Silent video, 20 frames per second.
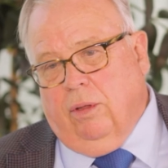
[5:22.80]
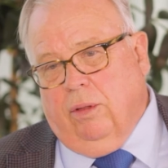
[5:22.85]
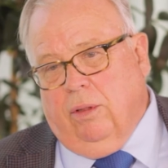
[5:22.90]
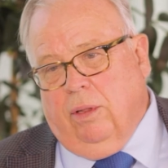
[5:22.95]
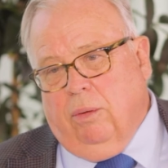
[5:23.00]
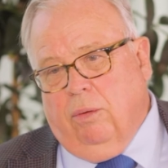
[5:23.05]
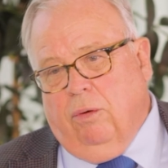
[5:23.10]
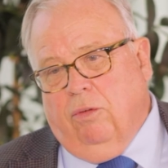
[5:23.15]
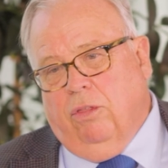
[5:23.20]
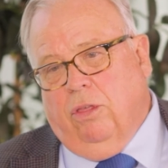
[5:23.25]
that
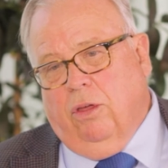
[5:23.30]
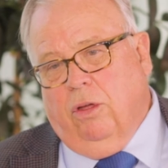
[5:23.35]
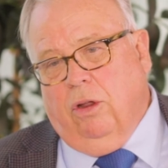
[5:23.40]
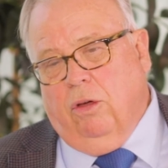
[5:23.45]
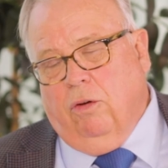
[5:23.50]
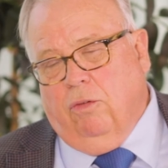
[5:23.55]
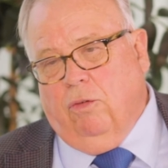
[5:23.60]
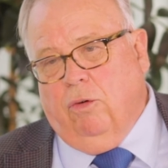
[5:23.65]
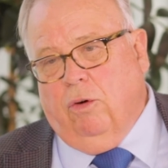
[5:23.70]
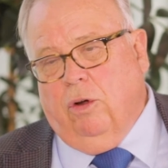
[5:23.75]
there were 30
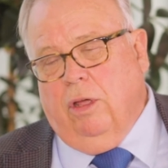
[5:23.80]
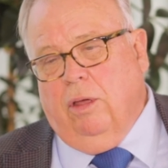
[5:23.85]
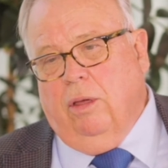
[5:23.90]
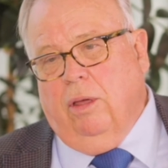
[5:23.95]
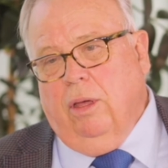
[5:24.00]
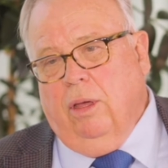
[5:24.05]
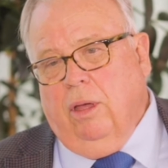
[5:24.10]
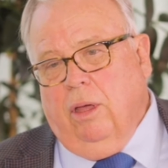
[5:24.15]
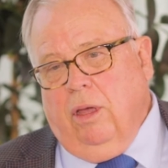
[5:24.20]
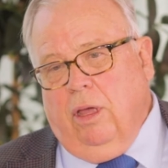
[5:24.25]
or
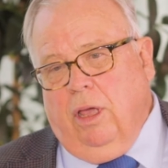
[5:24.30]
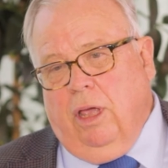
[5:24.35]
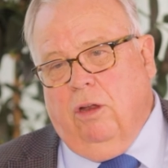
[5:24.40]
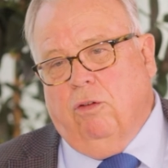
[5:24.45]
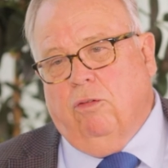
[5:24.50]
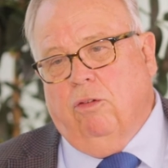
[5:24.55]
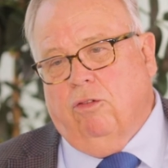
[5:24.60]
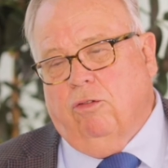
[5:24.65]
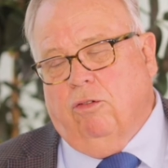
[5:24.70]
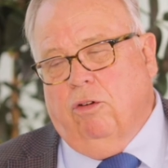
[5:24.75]
40
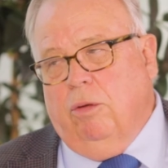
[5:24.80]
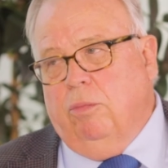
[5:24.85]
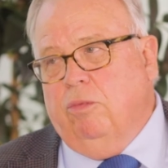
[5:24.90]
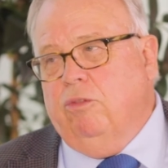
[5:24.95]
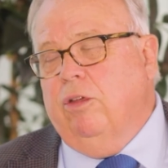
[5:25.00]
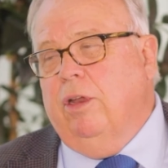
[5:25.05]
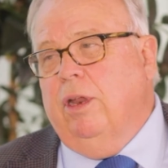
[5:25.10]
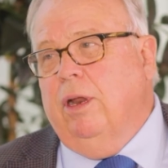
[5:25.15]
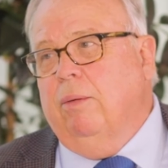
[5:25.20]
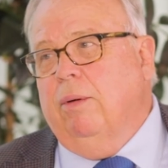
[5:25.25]
interest groups
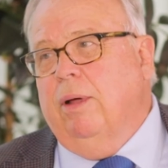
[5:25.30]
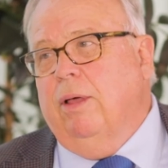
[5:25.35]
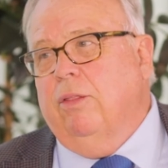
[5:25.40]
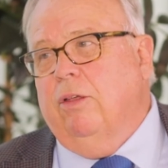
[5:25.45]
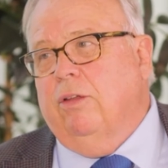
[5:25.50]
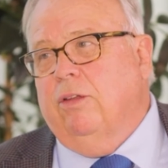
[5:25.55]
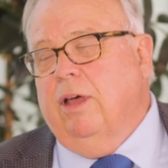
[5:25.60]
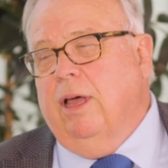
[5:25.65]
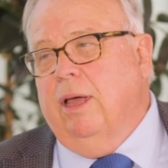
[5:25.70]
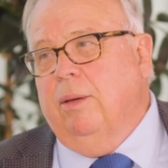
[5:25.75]
sitting around
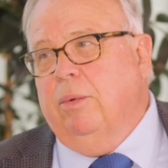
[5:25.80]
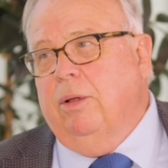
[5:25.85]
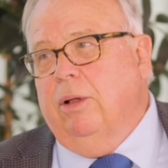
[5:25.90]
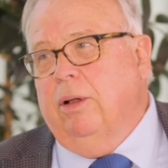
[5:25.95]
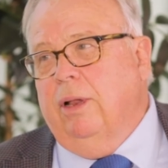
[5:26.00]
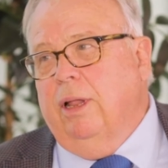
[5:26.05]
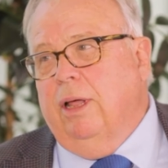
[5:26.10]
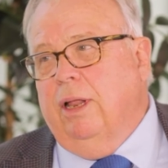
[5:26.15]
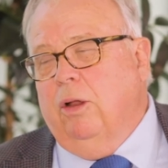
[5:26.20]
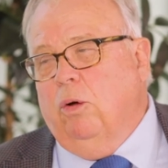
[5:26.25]
the
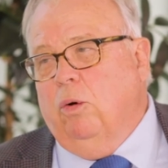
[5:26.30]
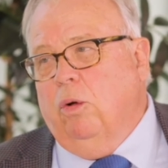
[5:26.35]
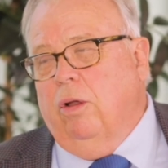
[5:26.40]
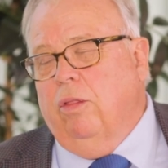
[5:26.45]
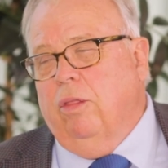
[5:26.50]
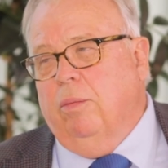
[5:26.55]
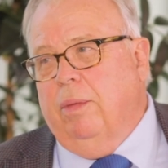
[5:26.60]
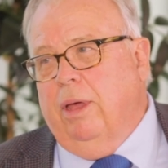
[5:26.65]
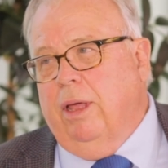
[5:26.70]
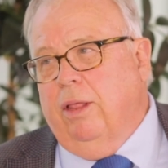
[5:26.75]
table and all
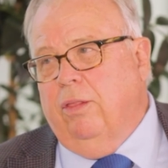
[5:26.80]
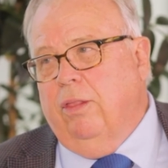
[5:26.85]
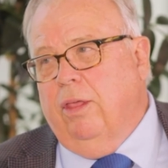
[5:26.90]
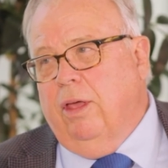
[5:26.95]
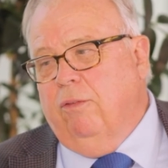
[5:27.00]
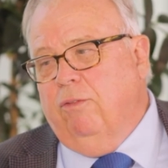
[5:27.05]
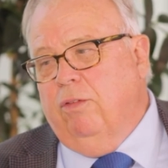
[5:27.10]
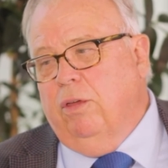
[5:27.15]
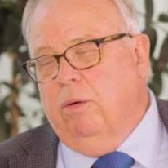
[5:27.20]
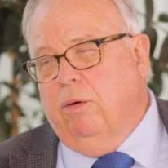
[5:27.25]
of them had
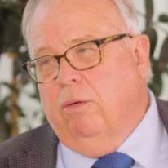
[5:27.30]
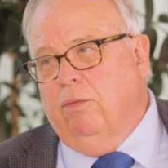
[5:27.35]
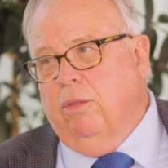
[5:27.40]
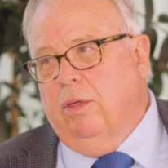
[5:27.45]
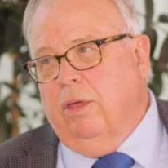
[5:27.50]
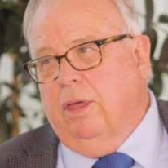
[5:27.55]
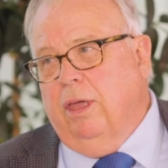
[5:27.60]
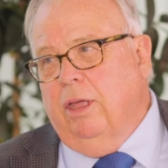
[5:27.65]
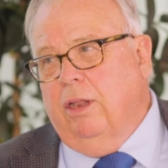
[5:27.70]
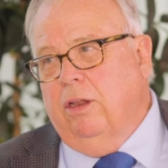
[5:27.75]
a view of
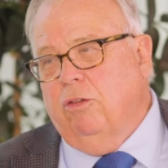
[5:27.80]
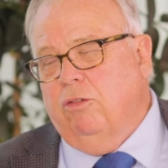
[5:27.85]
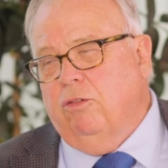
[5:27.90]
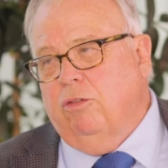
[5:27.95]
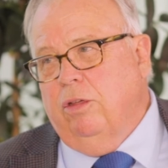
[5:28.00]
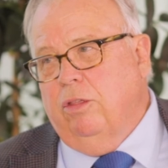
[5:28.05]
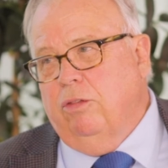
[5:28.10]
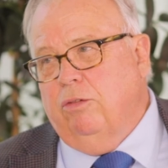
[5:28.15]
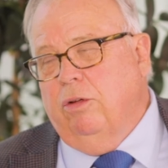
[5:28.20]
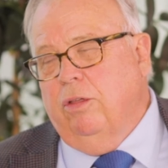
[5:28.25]
the
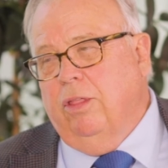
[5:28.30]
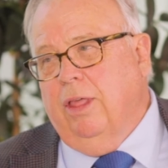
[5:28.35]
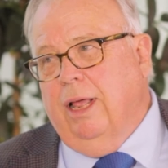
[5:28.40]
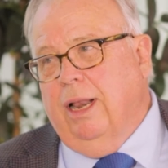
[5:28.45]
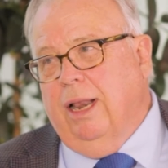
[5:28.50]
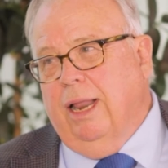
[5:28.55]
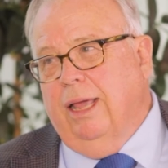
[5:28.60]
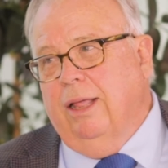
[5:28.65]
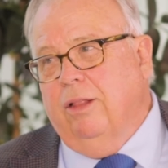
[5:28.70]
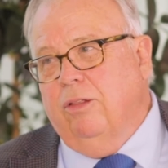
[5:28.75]
industry through their
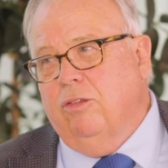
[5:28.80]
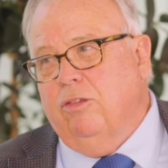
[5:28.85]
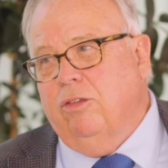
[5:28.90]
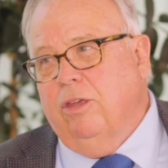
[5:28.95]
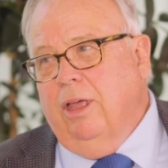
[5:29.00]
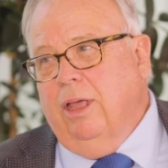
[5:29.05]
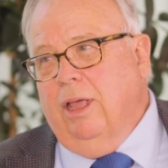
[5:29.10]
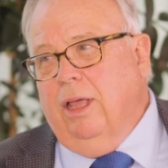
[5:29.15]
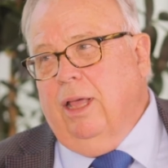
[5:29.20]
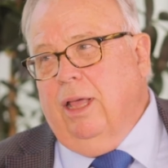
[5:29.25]
lens
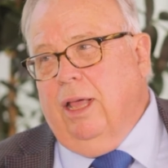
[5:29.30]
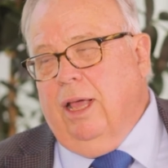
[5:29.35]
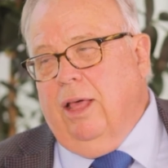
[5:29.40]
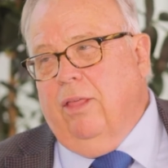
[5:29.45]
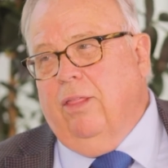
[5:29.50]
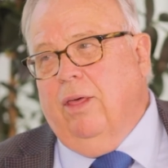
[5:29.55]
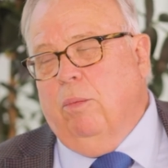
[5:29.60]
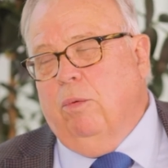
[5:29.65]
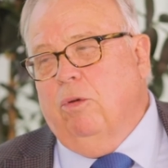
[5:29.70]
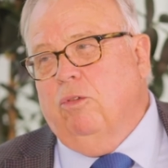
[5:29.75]

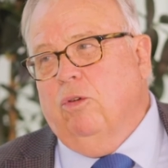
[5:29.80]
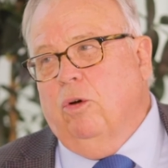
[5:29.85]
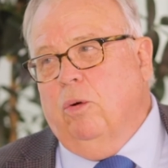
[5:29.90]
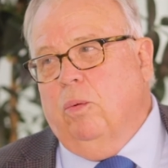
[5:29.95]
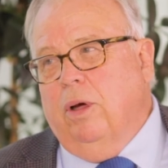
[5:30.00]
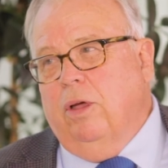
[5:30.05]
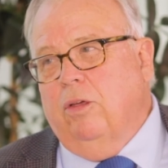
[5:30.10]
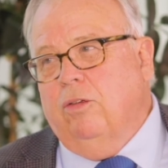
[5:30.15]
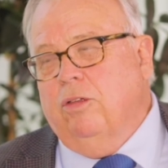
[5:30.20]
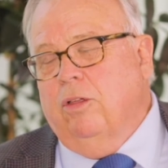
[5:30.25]
and that was
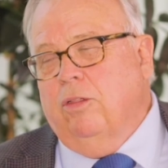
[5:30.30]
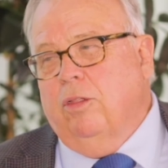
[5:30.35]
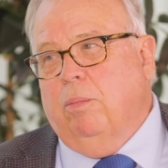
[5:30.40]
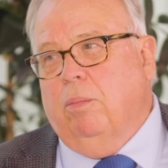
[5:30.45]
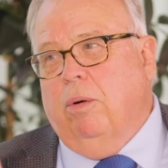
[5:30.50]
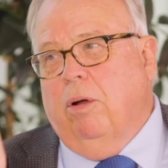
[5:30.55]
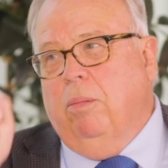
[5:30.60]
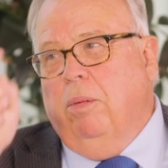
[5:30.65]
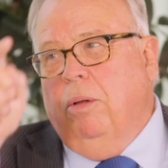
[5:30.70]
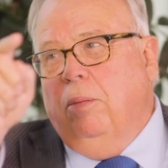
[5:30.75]
always that the
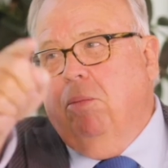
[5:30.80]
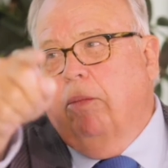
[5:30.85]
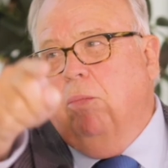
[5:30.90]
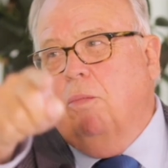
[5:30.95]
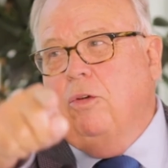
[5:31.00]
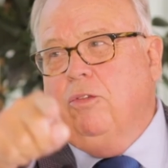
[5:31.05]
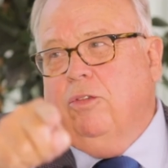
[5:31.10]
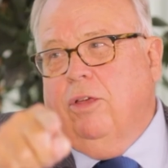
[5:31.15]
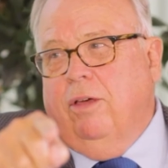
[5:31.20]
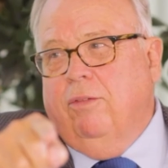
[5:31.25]
problem
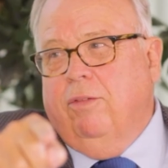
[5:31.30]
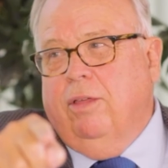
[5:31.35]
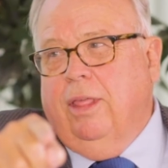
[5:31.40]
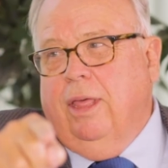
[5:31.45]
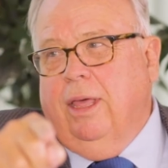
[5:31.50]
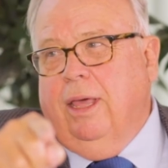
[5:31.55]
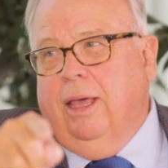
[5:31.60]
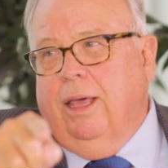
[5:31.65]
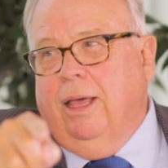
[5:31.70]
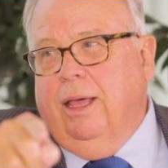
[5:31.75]
was over
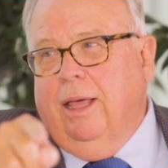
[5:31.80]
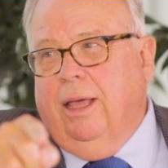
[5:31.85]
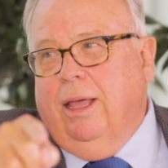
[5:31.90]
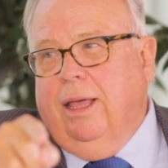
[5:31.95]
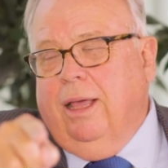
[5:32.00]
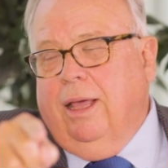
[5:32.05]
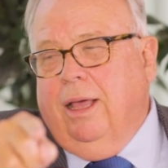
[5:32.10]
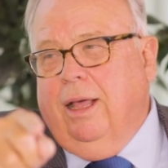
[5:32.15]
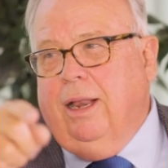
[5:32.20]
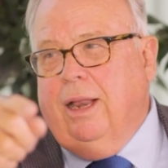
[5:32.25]
there
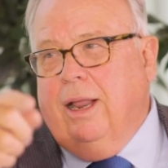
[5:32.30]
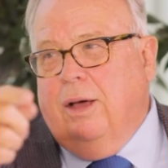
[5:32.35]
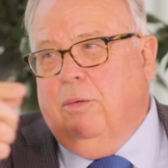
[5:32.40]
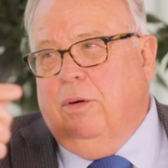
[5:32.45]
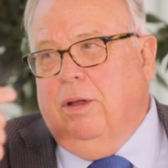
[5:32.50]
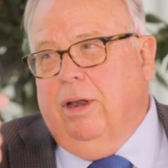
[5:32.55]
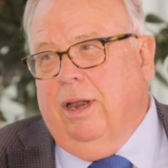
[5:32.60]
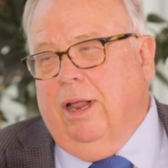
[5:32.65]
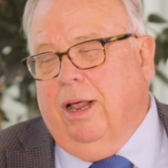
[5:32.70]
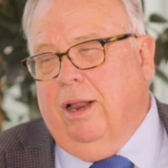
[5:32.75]
and
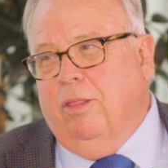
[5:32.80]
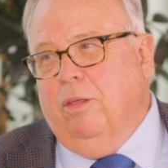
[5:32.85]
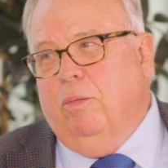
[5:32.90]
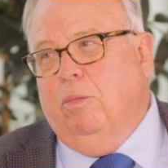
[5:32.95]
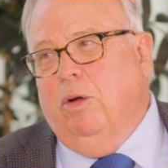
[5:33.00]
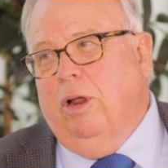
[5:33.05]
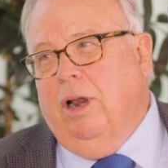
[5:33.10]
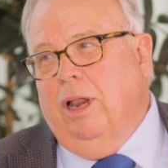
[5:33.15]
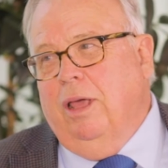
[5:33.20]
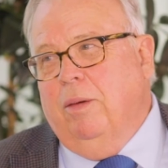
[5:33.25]
no, none of
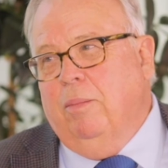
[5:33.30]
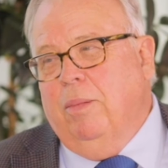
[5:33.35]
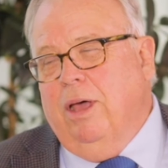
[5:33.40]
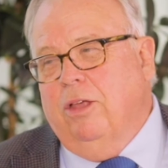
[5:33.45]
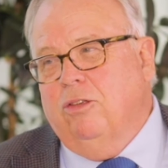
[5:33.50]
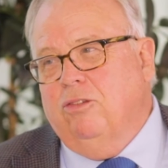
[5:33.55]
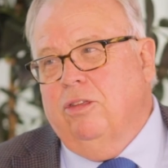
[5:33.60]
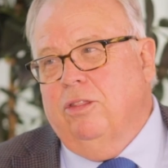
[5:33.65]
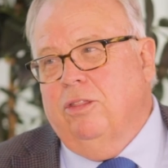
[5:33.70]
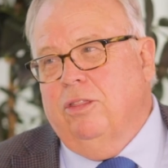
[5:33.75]
them really
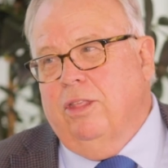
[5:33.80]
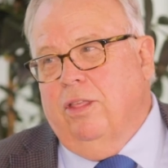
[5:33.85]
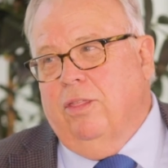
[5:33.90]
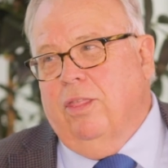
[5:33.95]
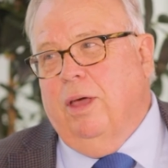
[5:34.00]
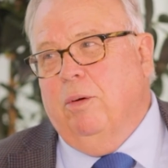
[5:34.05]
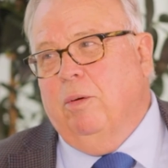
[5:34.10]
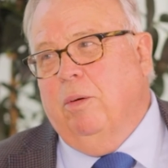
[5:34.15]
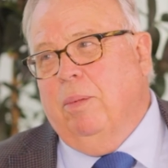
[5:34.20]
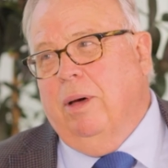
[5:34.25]
imagined that
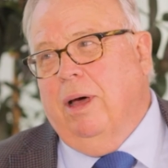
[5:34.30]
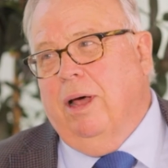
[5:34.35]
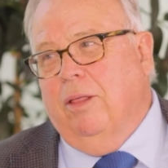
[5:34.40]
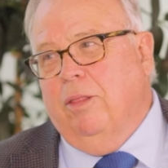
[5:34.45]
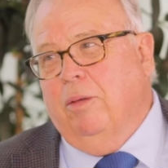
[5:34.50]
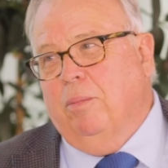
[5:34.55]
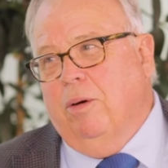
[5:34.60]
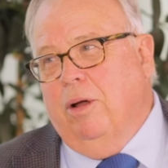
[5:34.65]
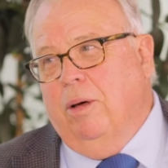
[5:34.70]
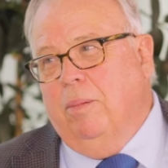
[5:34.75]
they were part of
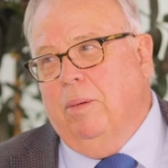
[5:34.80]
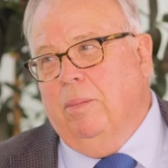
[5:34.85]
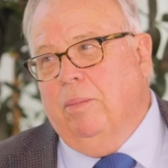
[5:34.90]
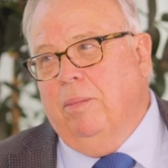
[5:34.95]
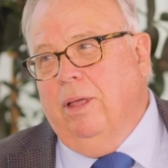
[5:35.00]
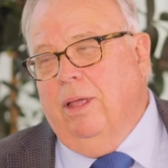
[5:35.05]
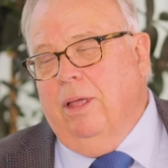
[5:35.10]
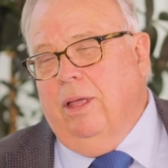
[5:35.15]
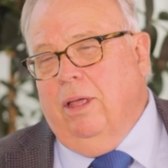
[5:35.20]
the problem.